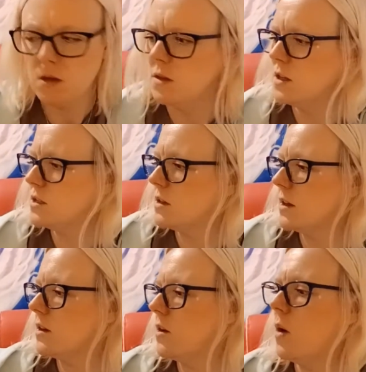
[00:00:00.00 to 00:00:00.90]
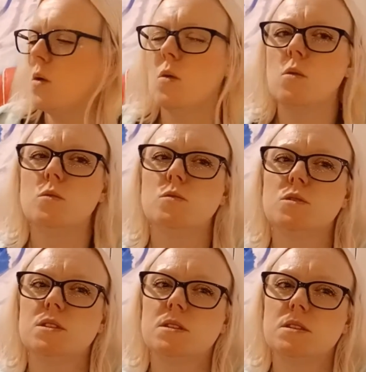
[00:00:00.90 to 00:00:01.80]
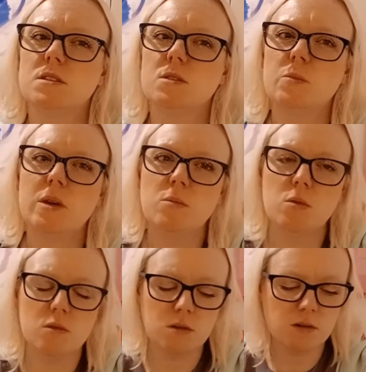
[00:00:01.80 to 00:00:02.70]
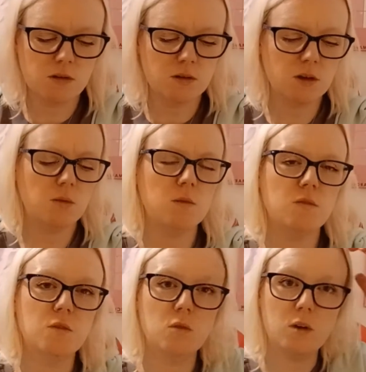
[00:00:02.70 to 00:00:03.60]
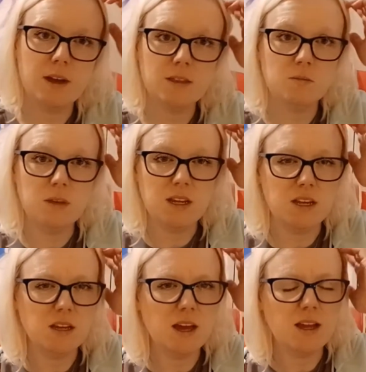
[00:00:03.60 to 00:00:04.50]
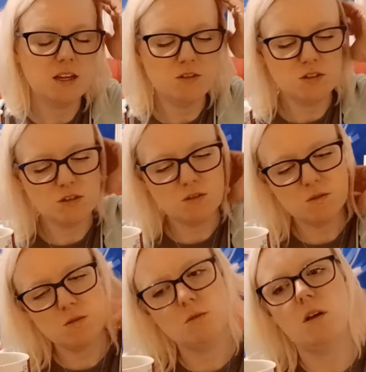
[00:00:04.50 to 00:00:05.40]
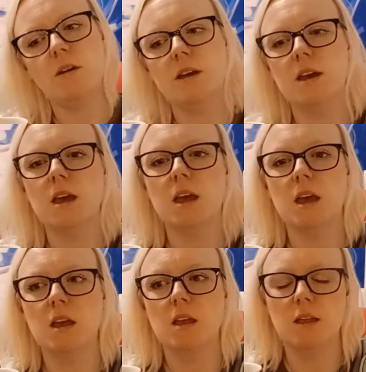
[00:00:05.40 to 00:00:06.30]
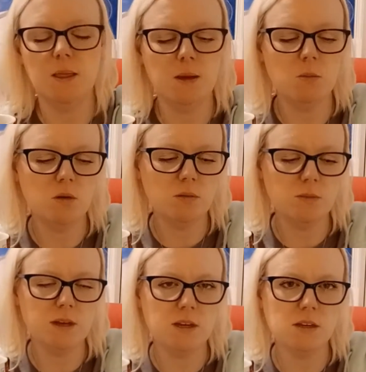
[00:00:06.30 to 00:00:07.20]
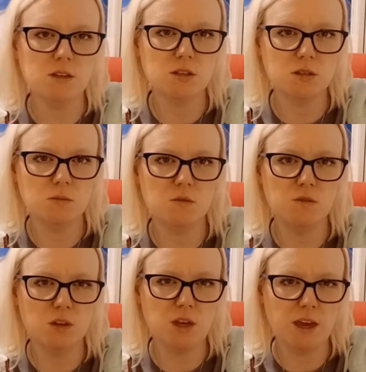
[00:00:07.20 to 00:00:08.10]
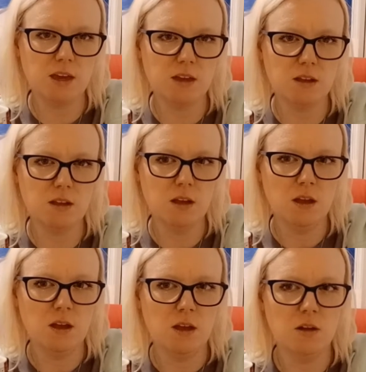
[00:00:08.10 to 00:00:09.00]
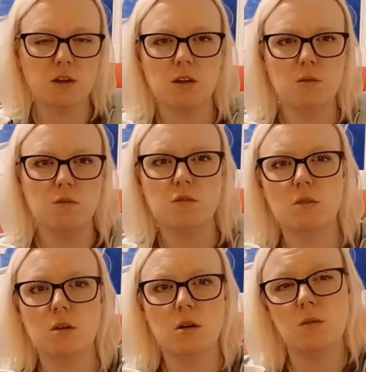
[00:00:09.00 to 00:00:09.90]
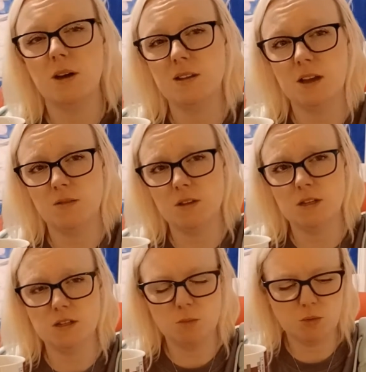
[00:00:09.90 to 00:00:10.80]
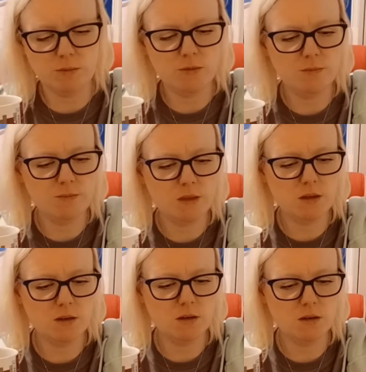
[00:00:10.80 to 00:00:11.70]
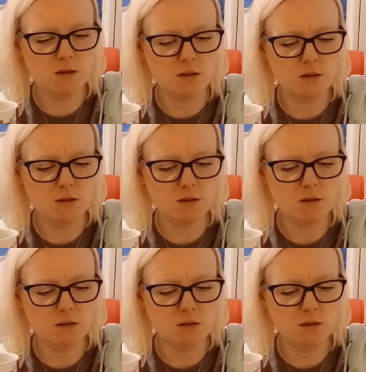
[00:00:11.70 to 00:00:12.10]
there's like goals that some people are going for at the minute, and it does feel like there might be some of you getting like going for a goal and having a disappointment, like